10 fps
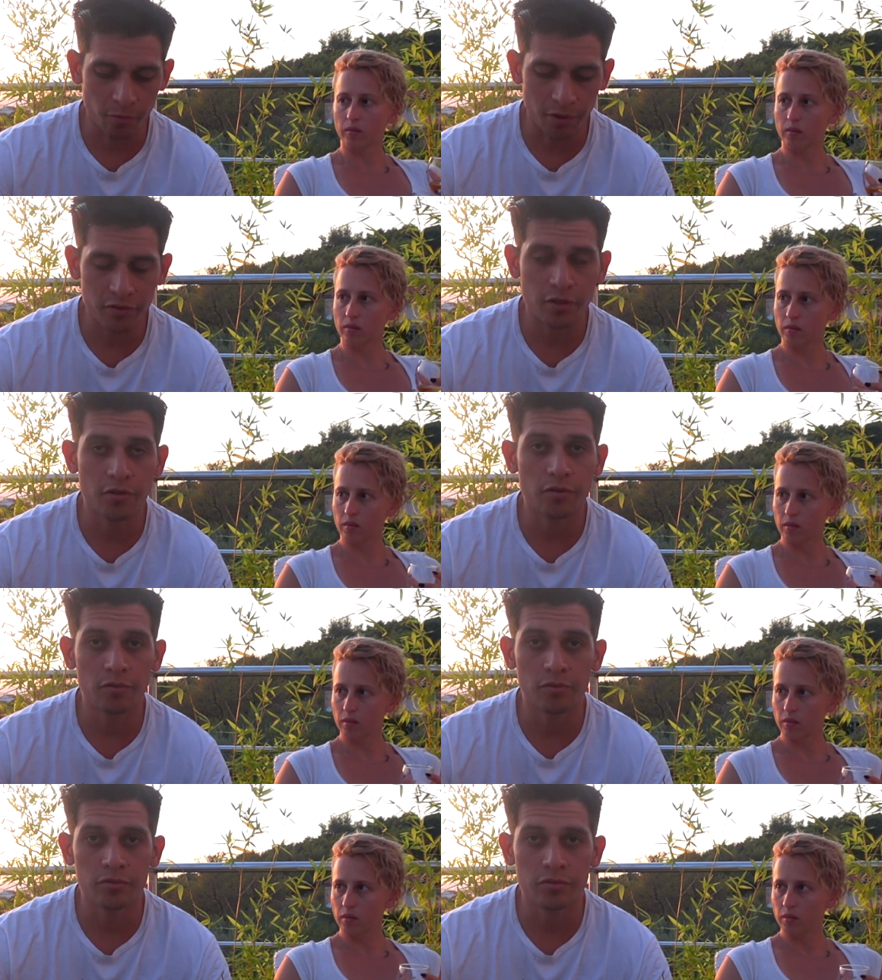Speaker 1: the ones that
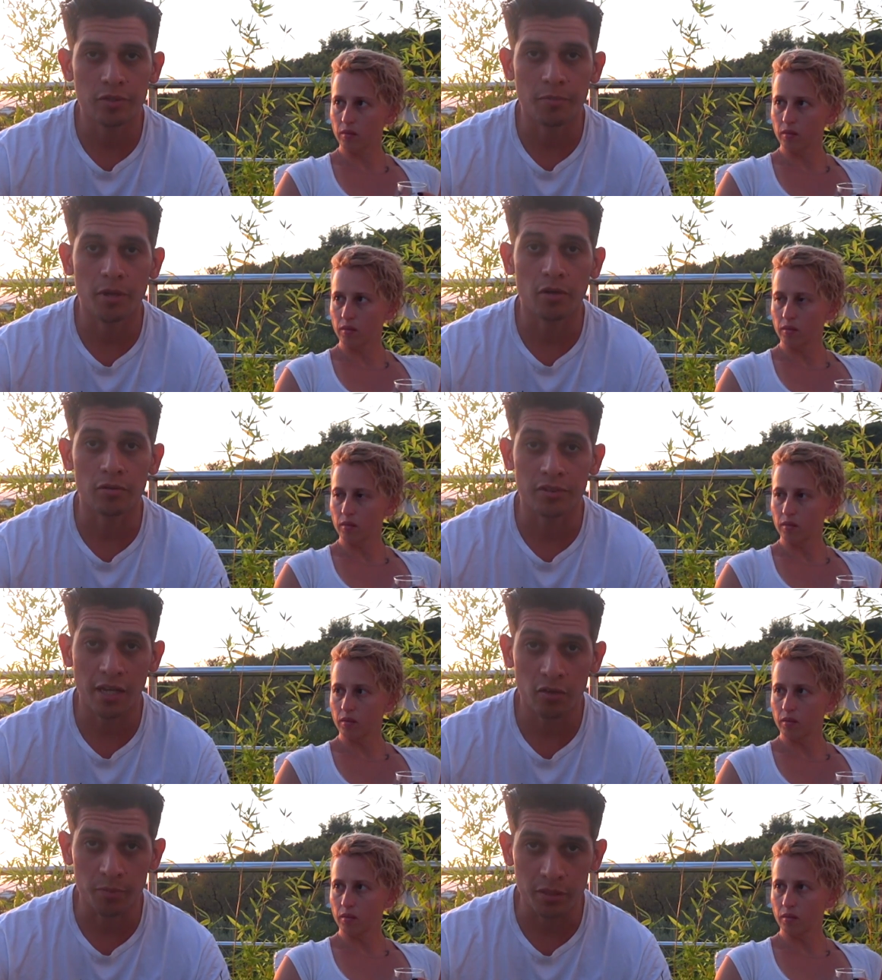knows about
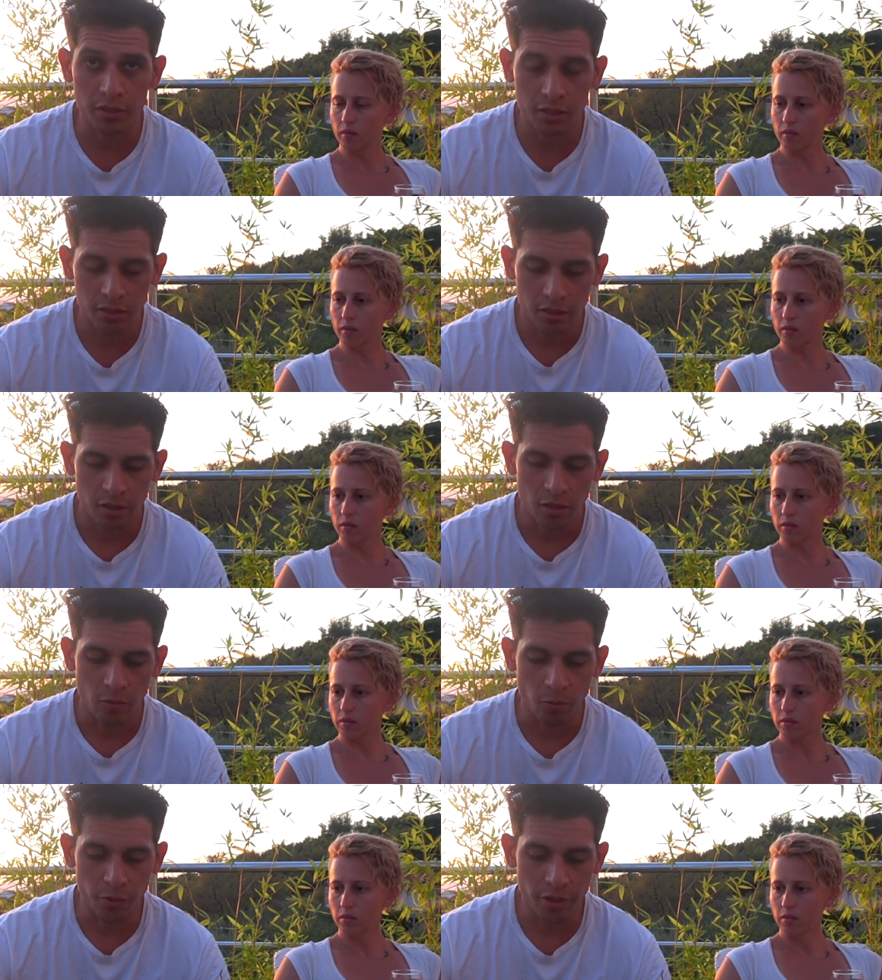Tango Meet,
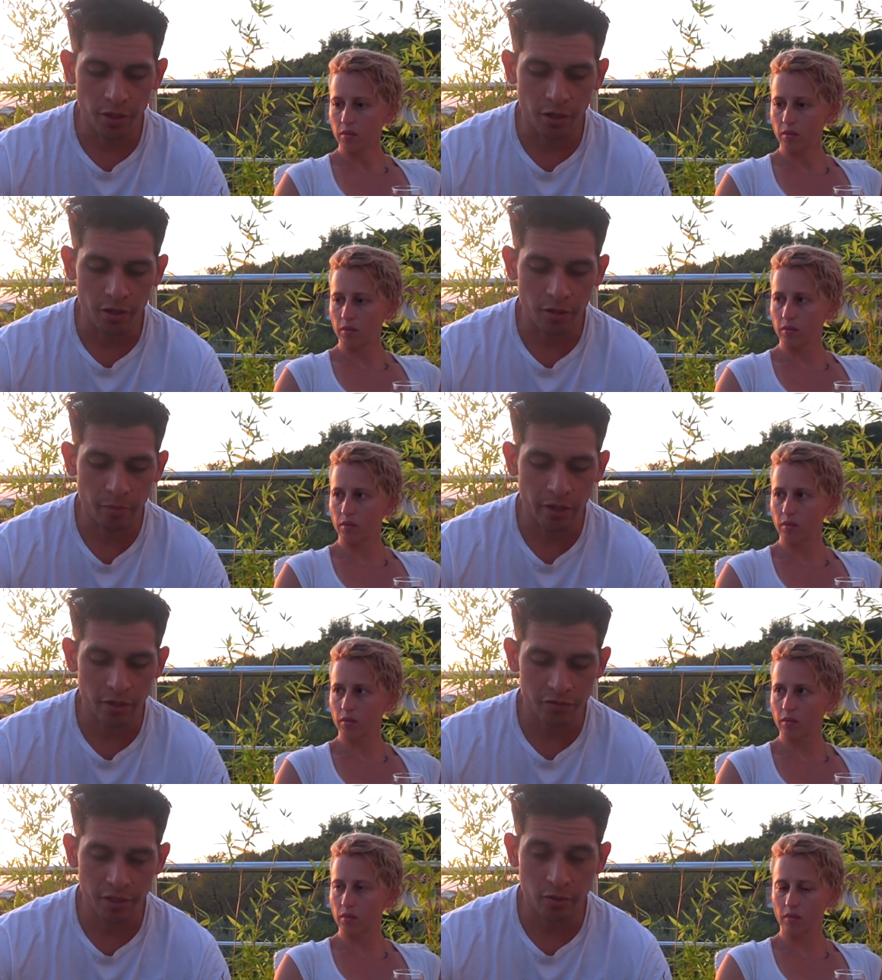we are part
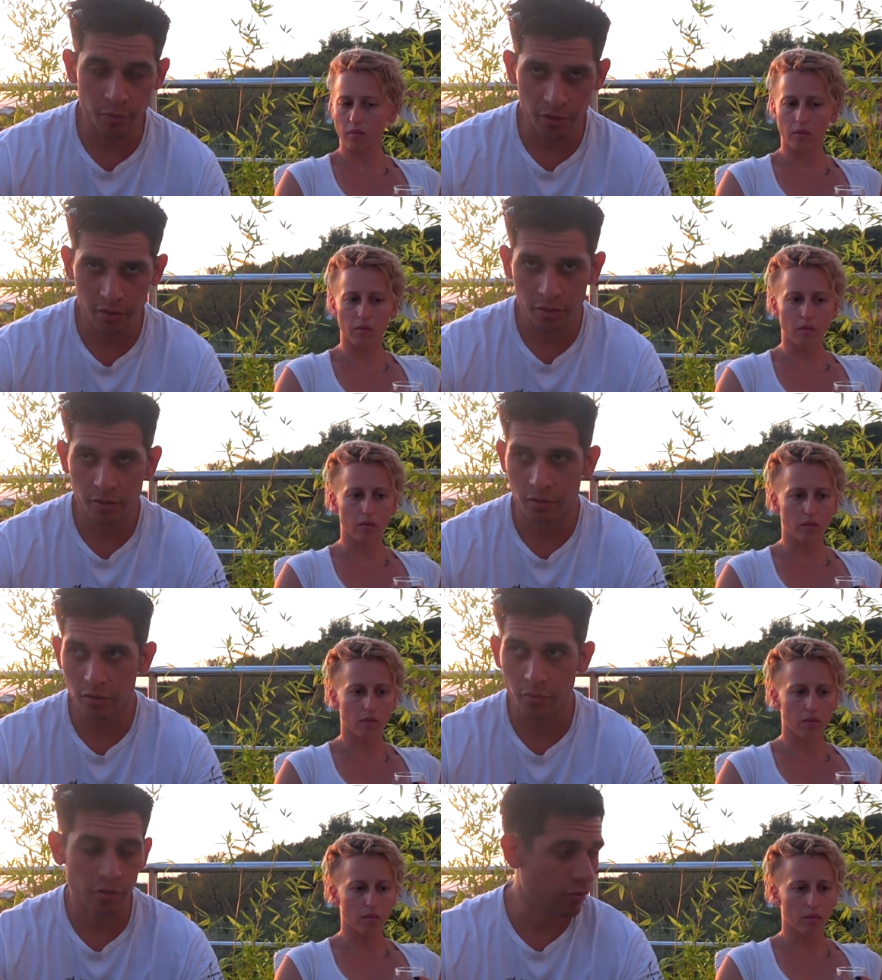of Tango Meet.
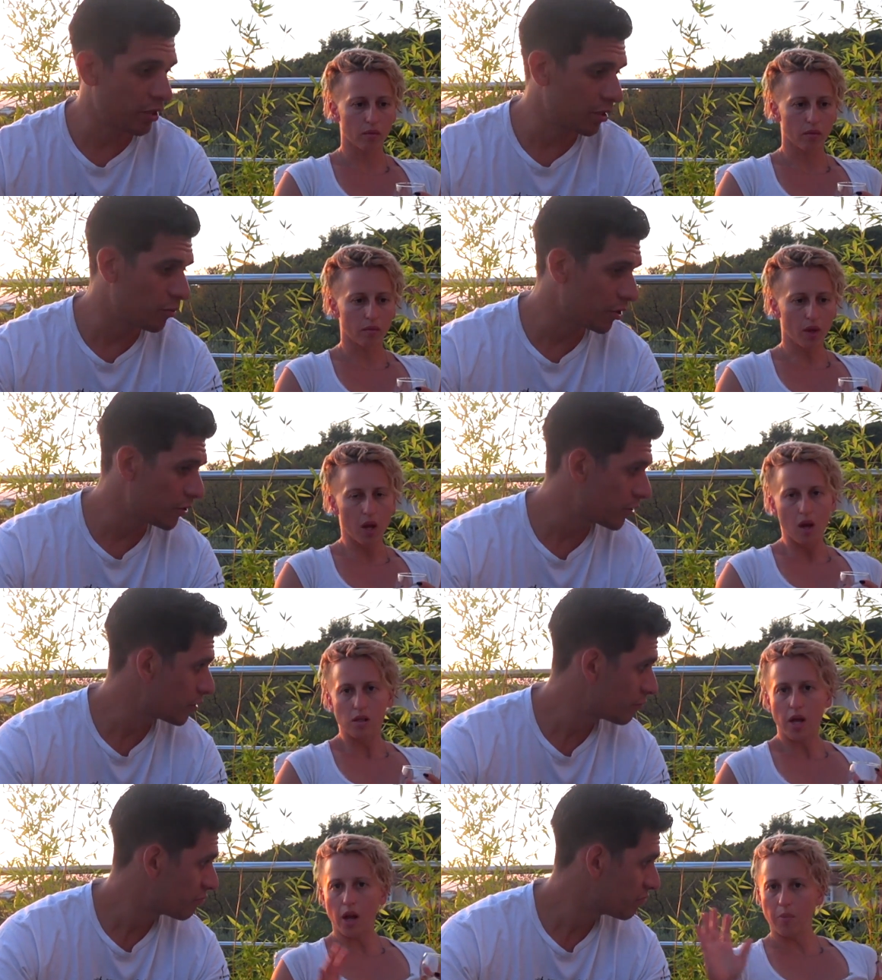It's been already what?
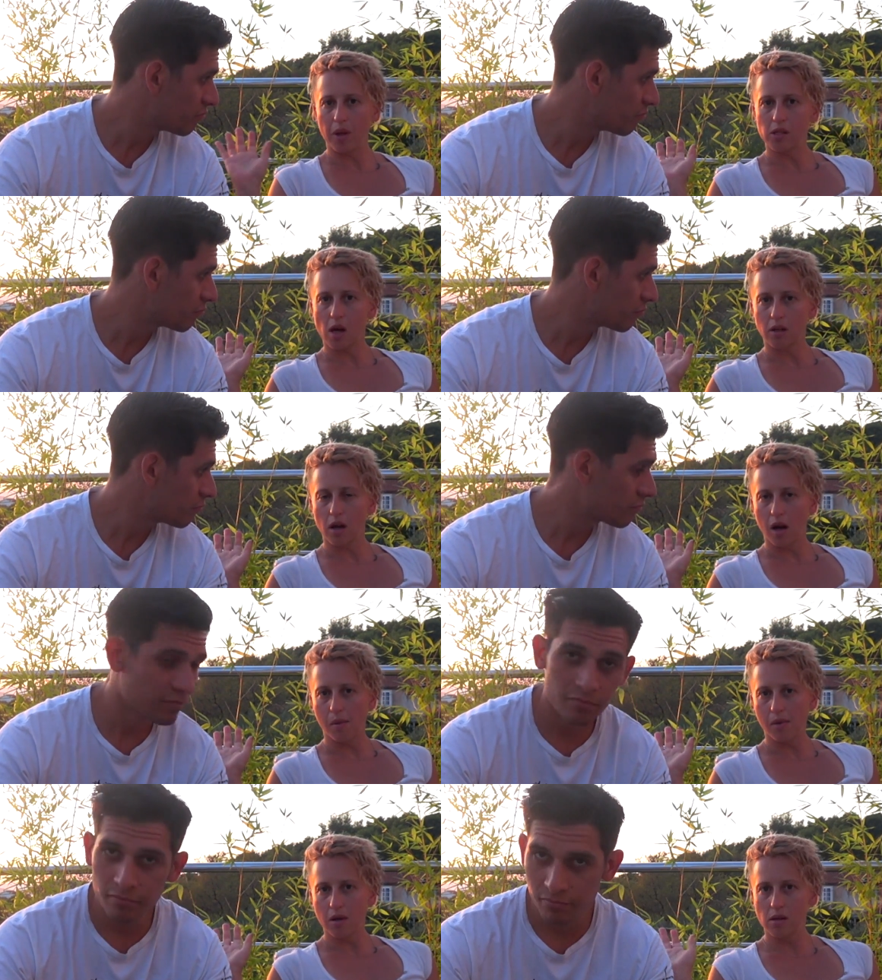
Speaker 2: Tangomeet.com.
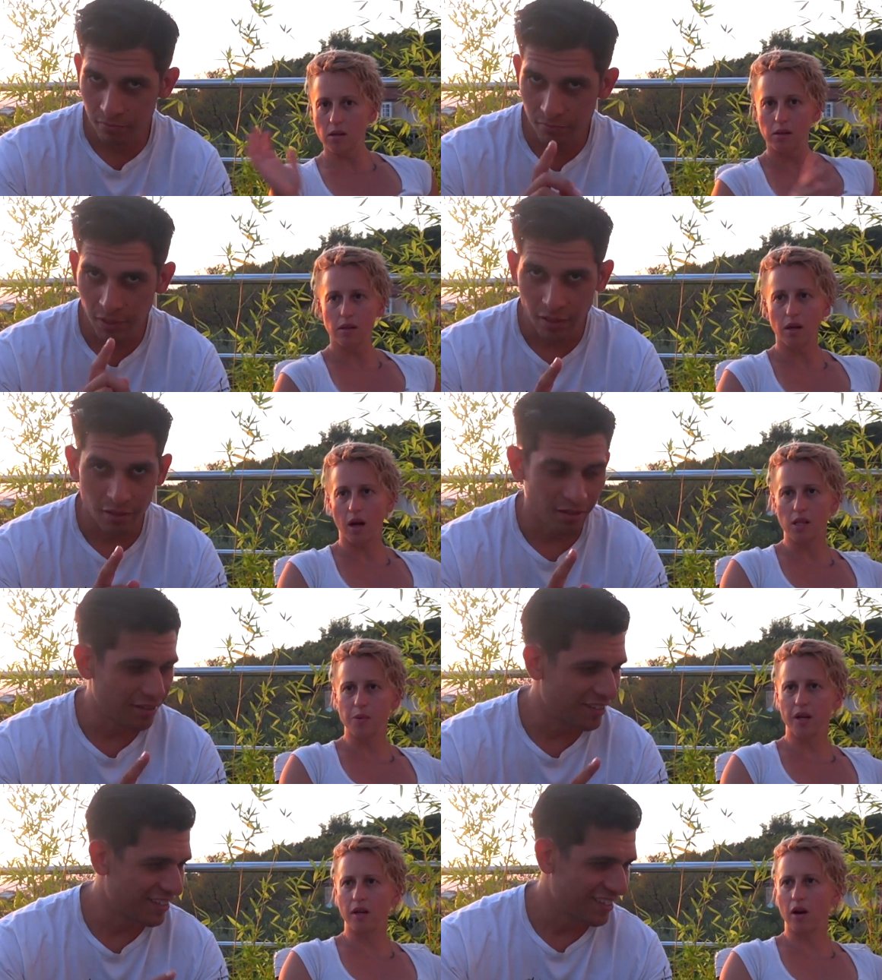Uh, it's
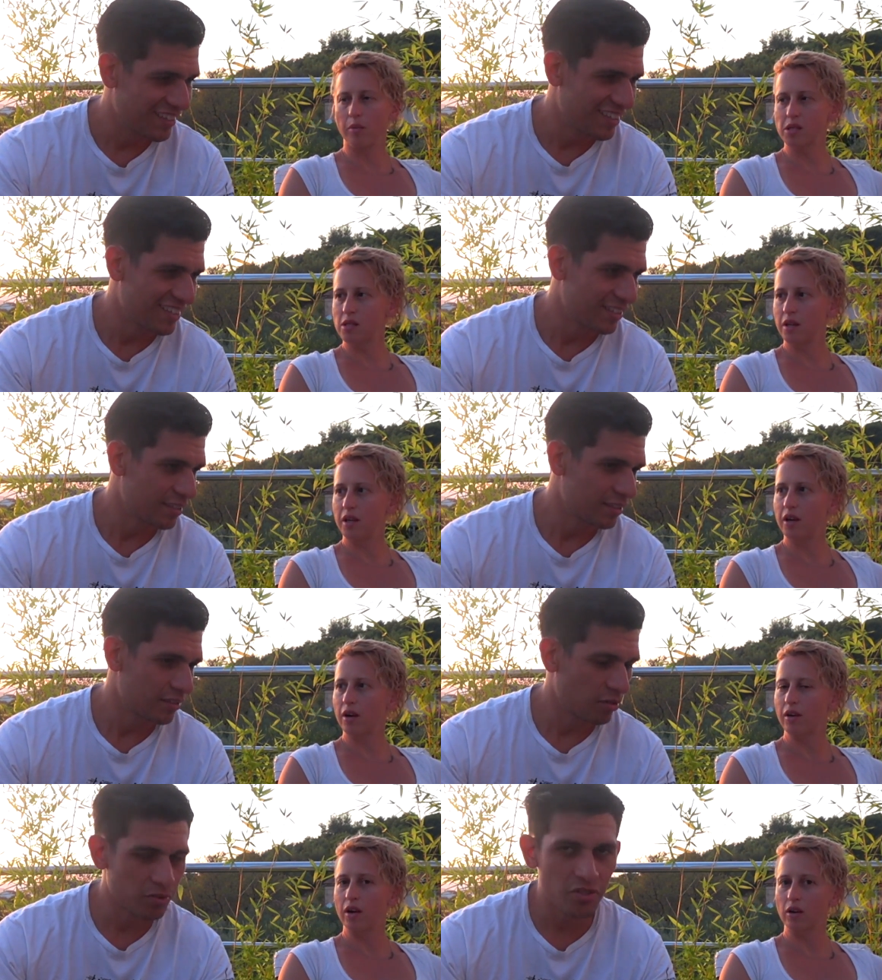been a, almost a year.
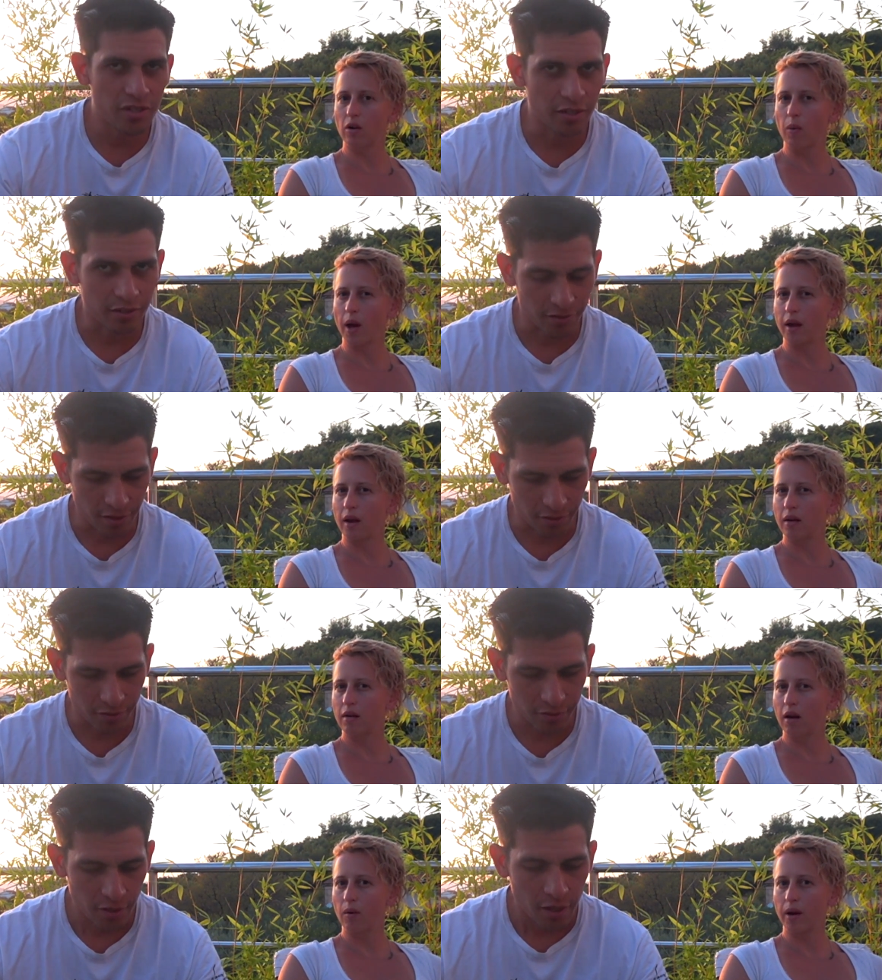Almost not a year. Quite, yes.
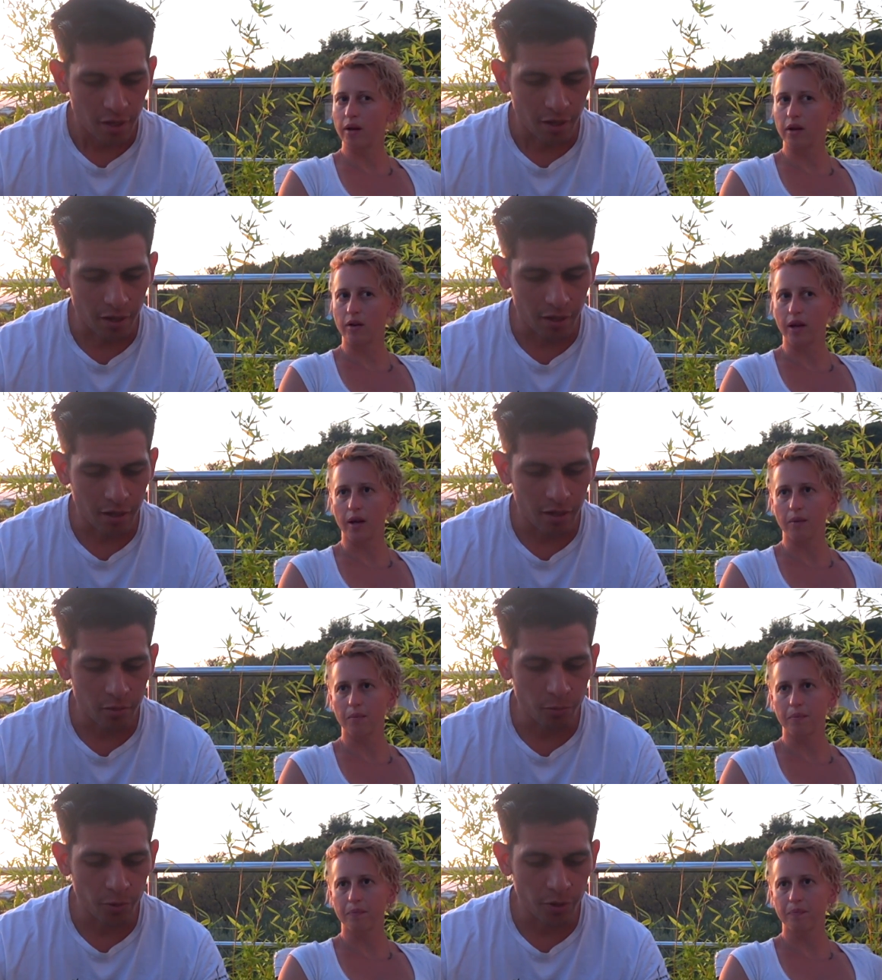Not quite a year. And
Speaker 1: yet.